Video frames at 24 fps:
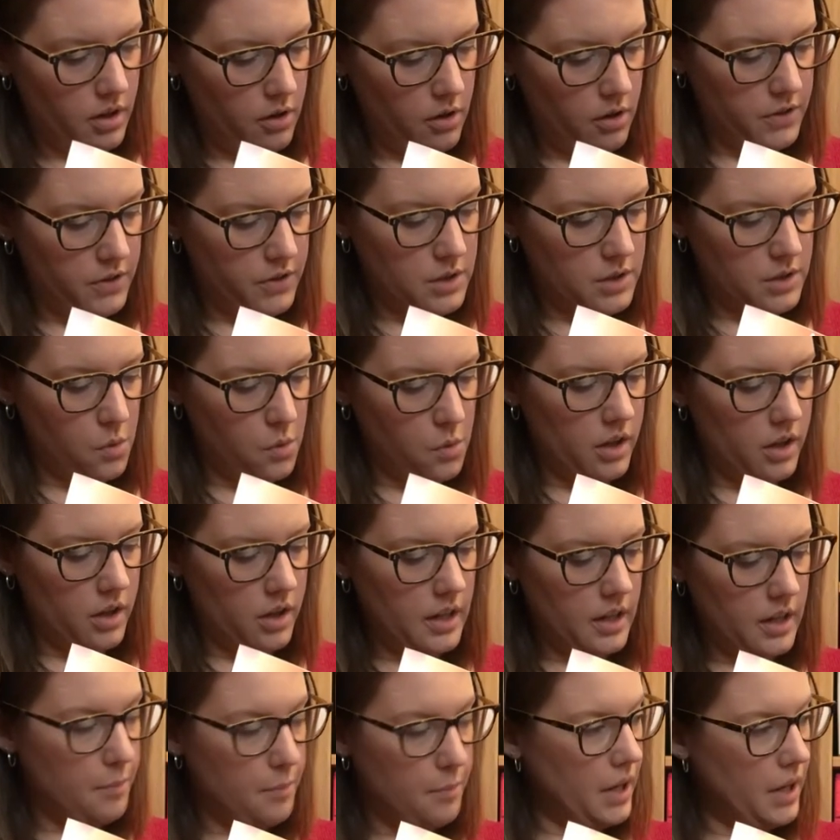of this
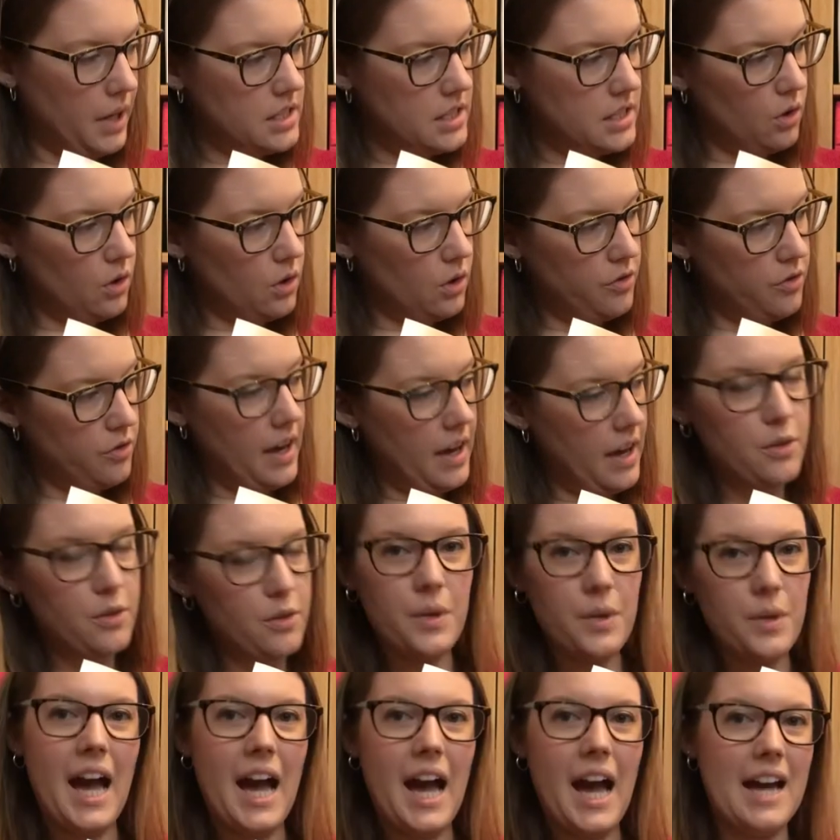one, and based on the fact
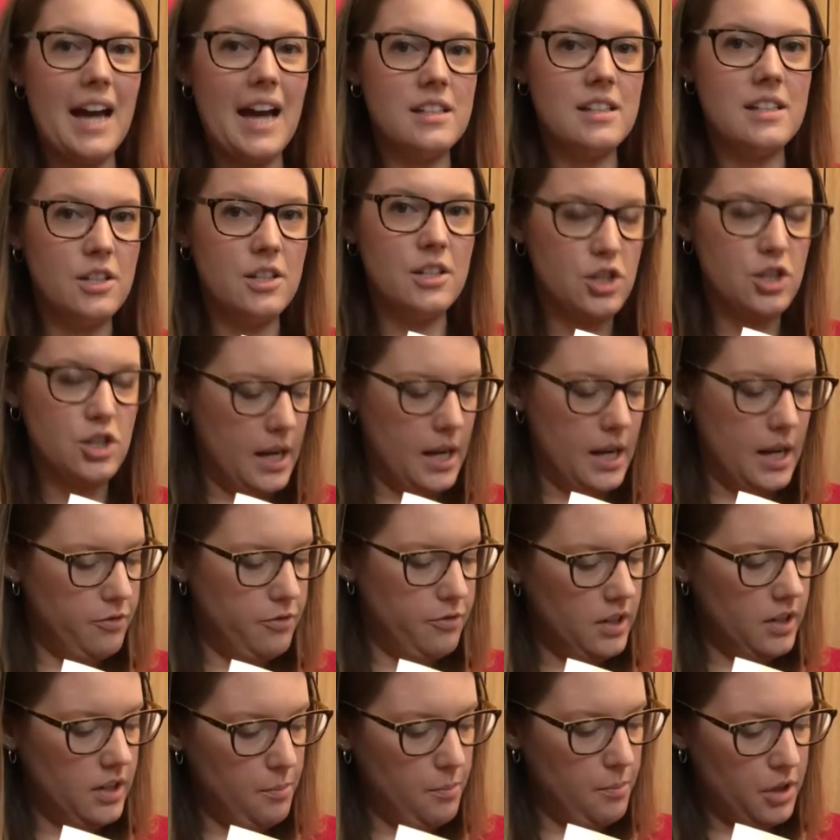that we've had this shape
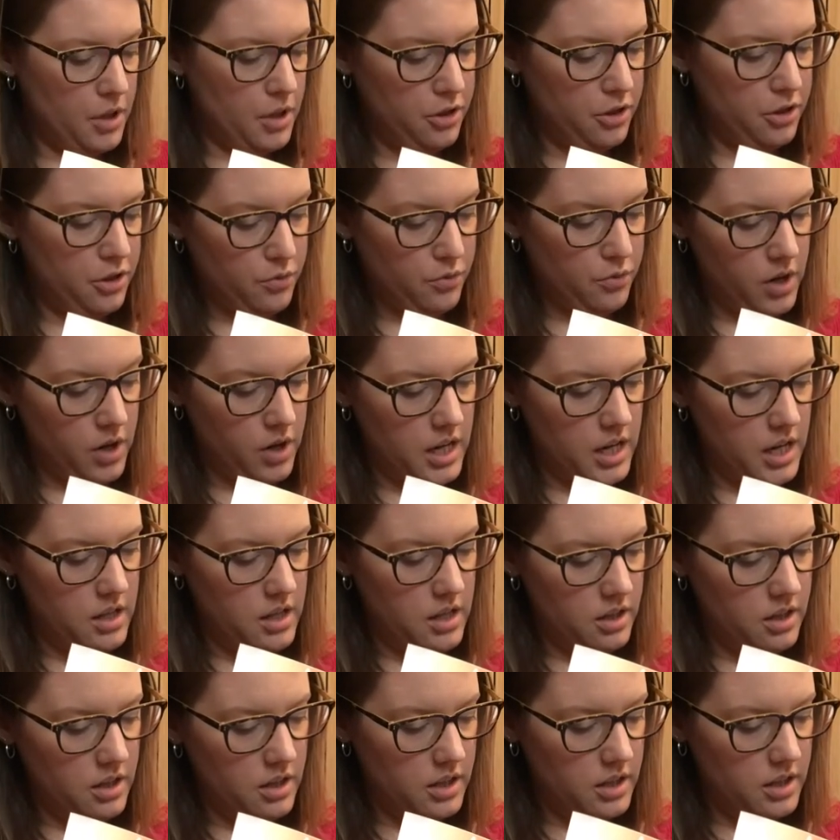for number three,
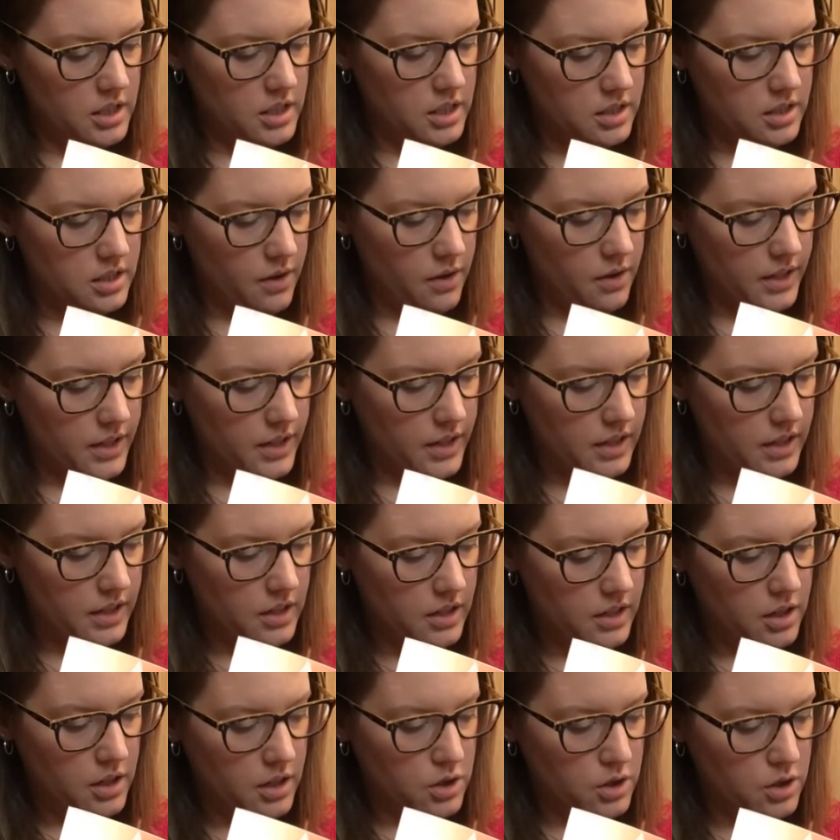that this is going
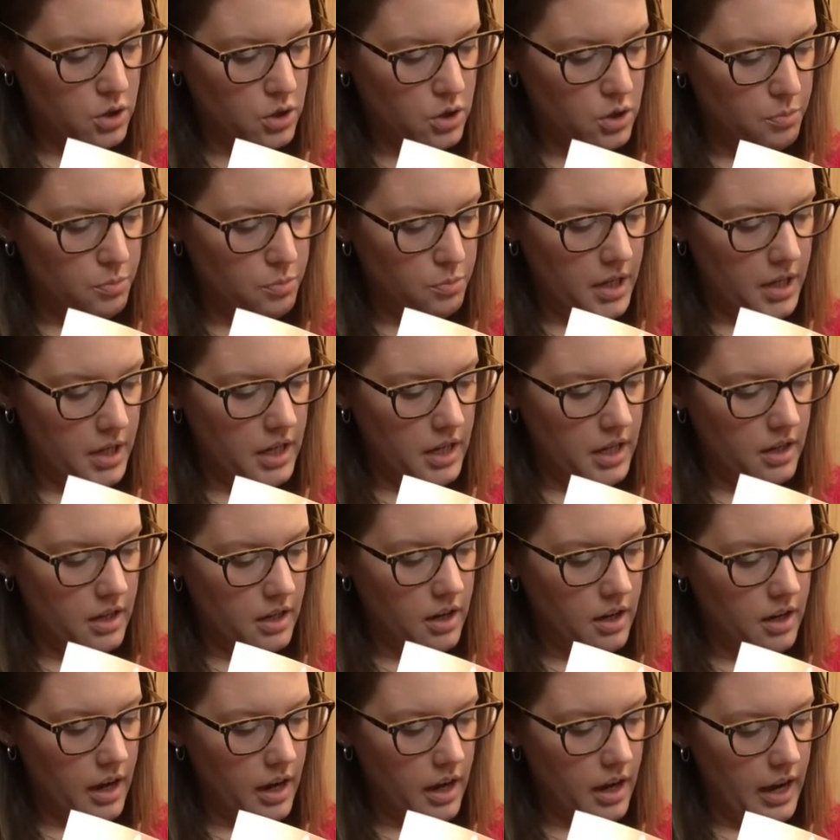to be
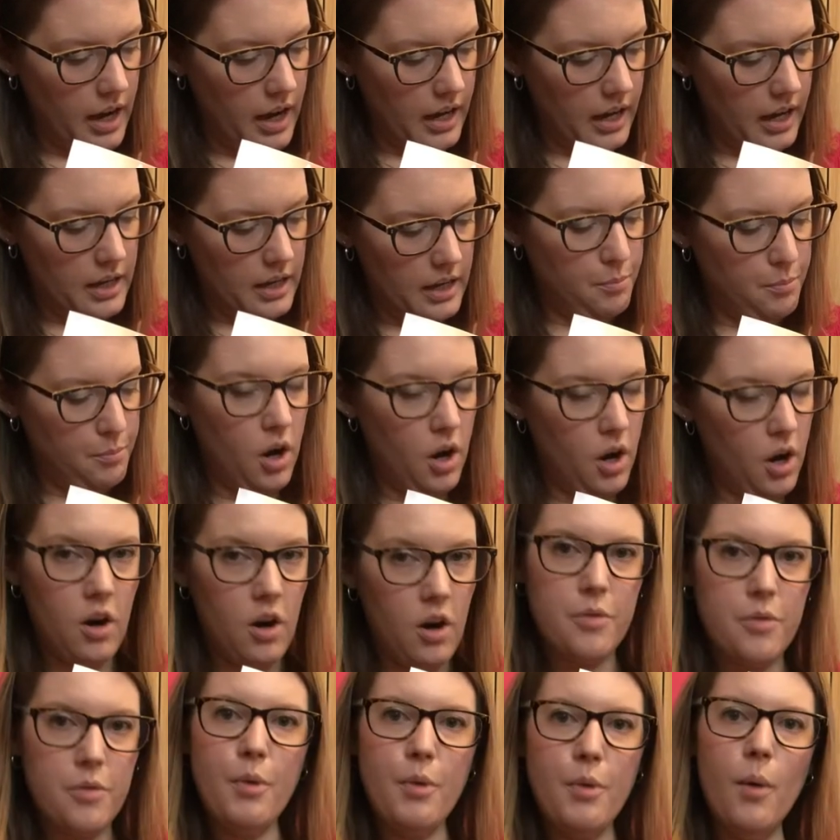a
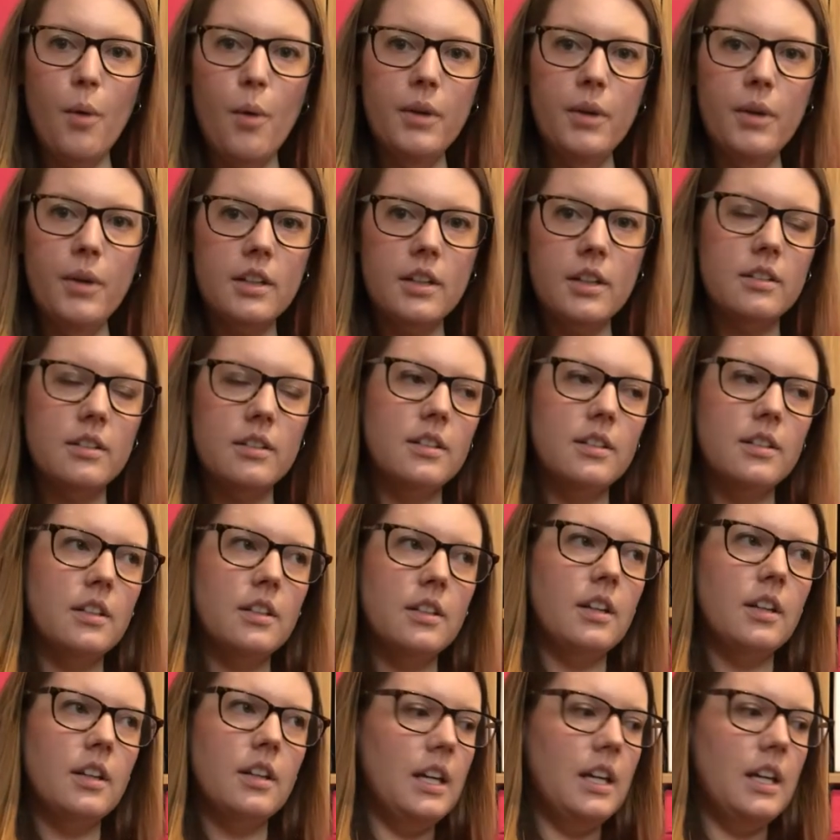bath bomb.
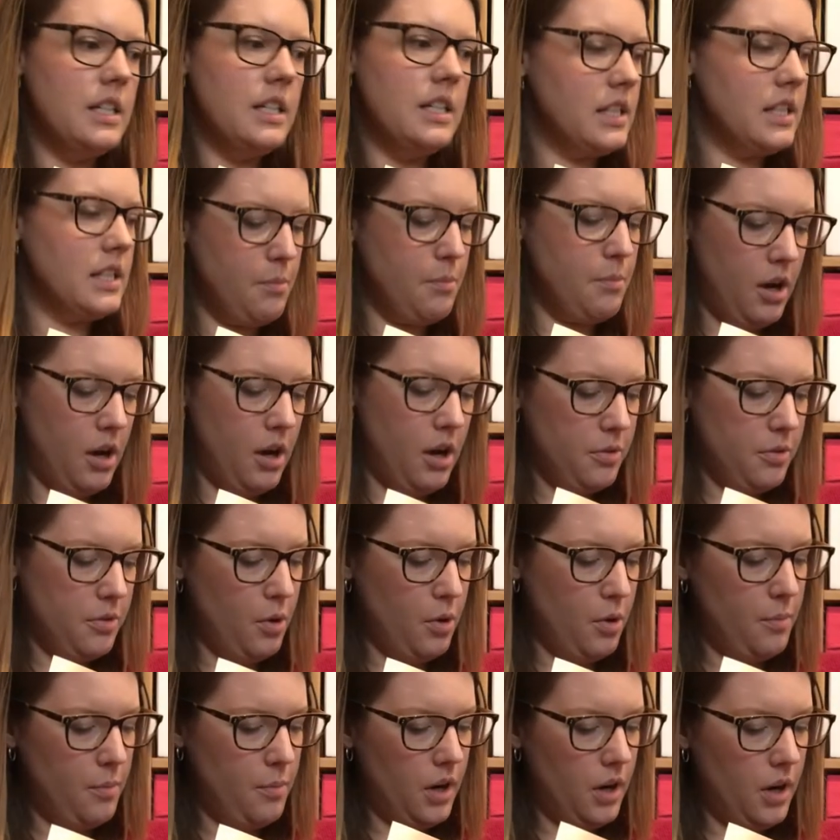It is a bath
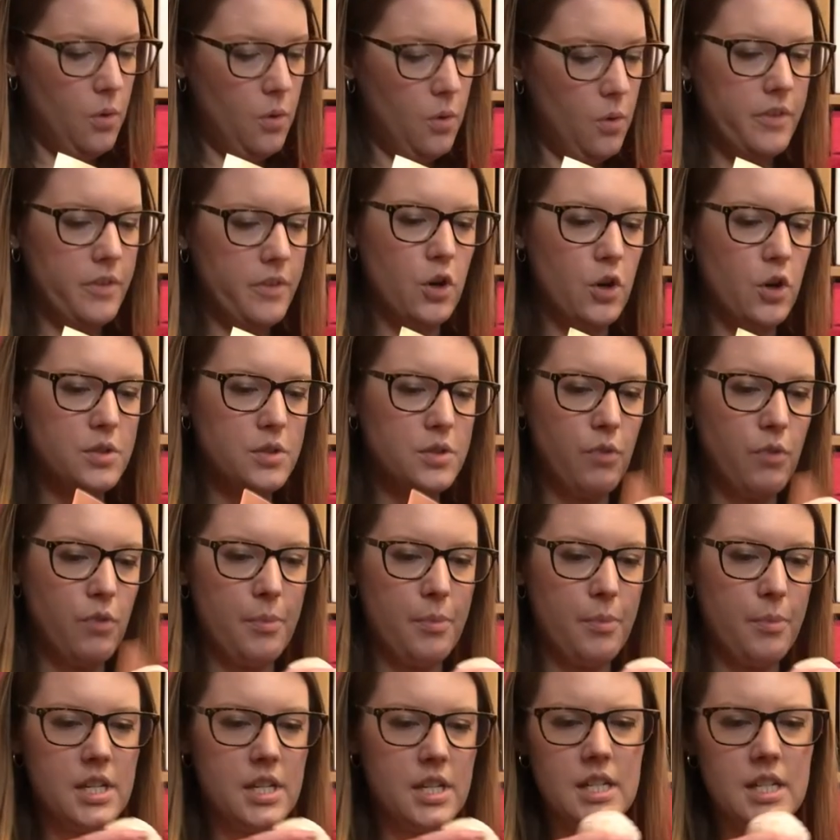bomb. Oh, we've got some
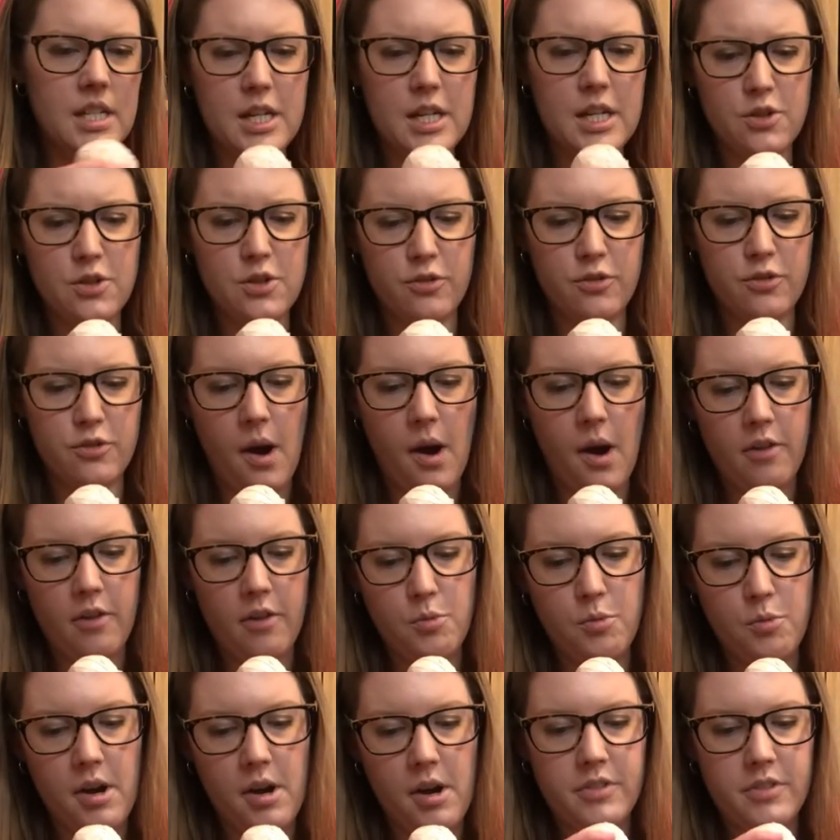representation for
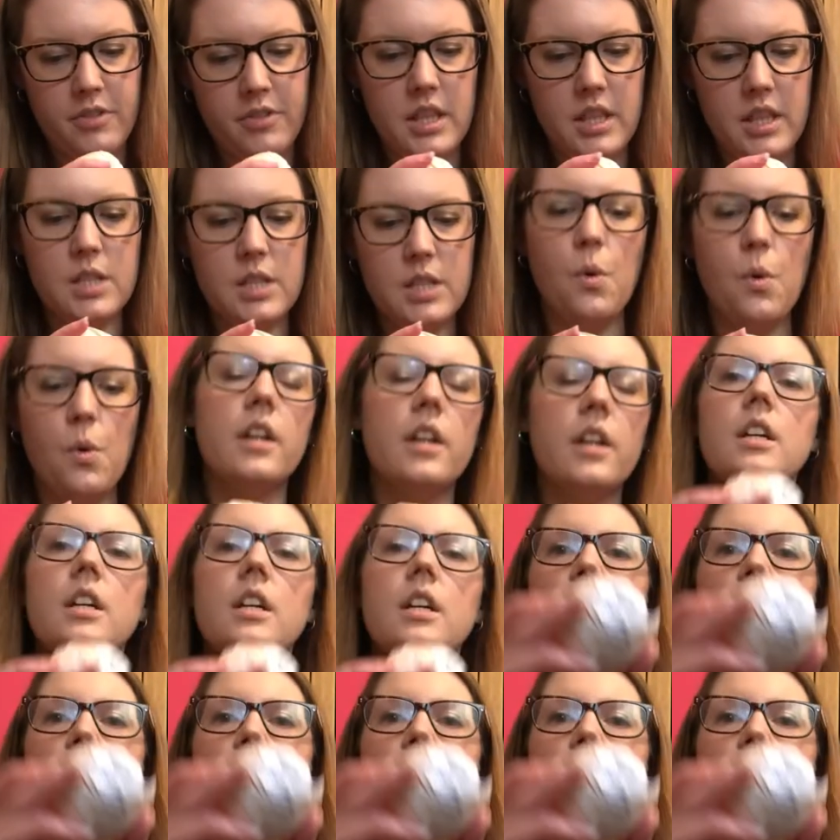Hufflepuff in this one.